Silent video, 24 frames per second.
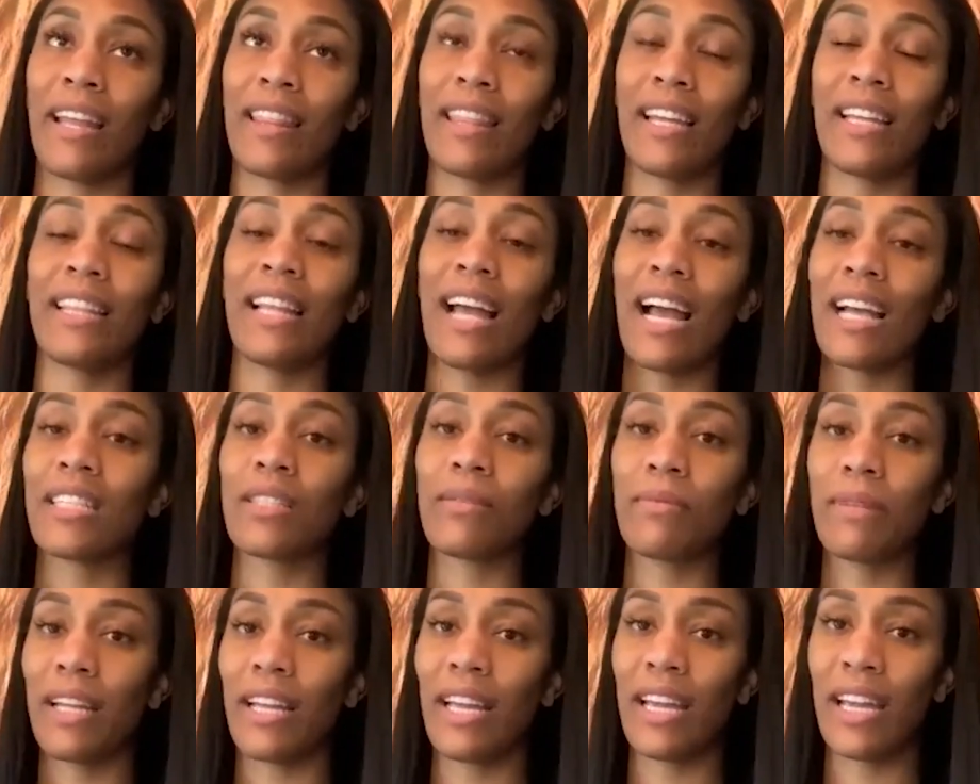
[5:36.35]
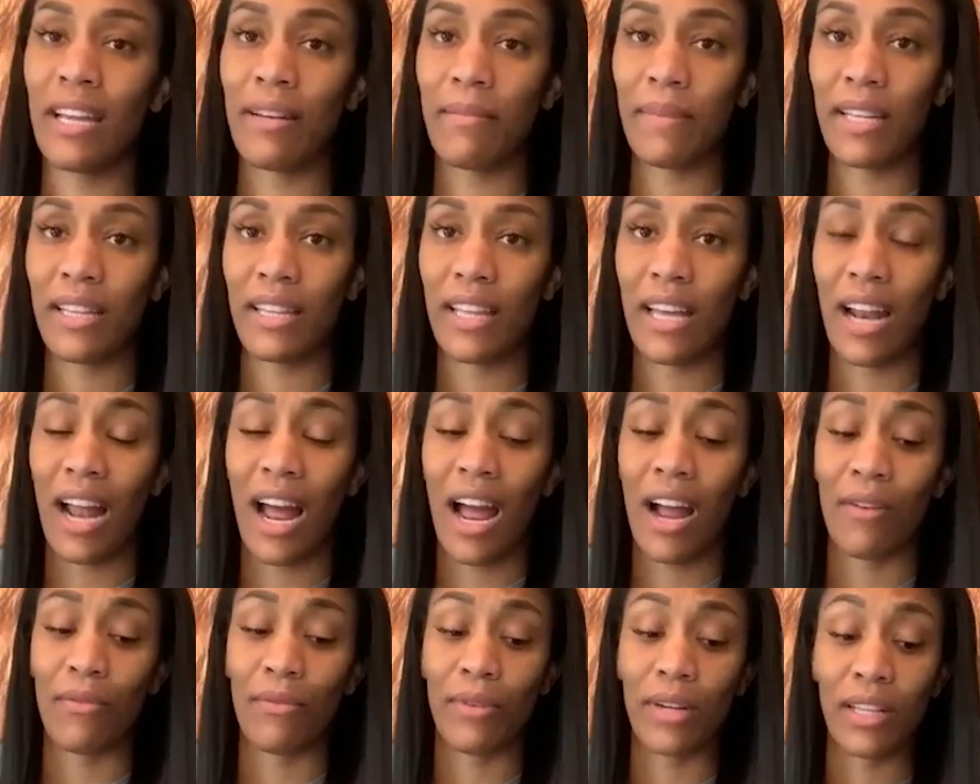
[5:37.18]
I think that's when it hit me that
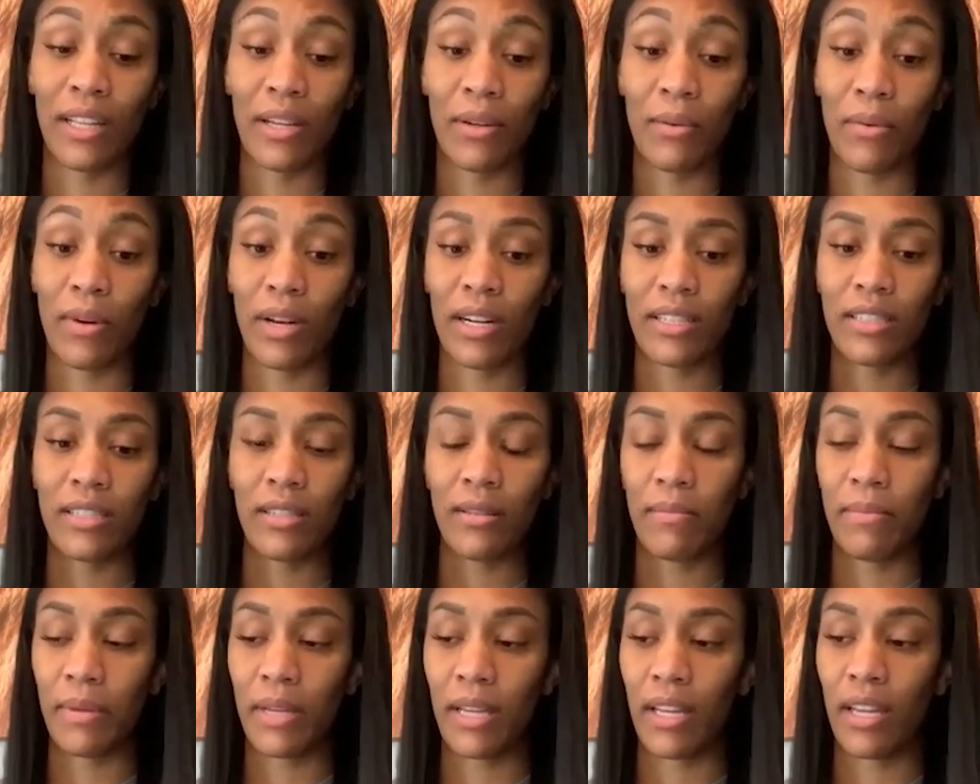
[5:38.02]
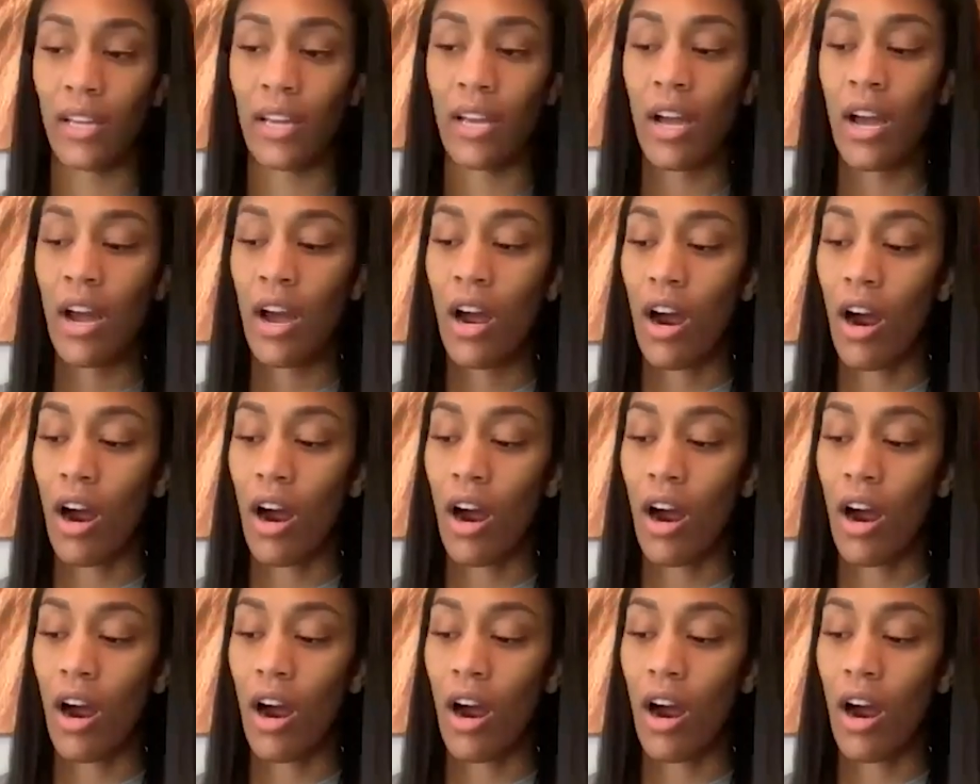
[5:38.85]
I really wanted to be